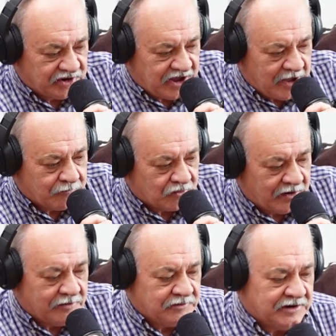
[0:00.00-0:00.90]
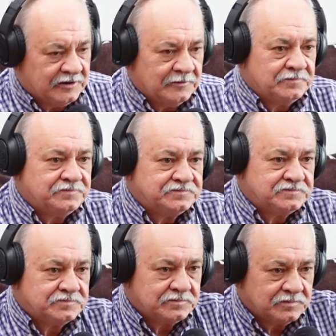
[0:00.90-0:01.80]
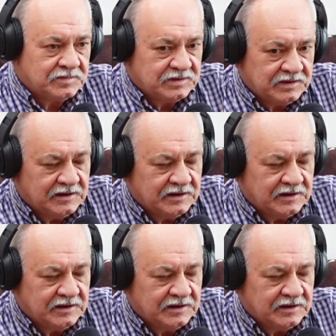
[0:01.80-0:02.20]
in a campground, yeah. You paid to be there and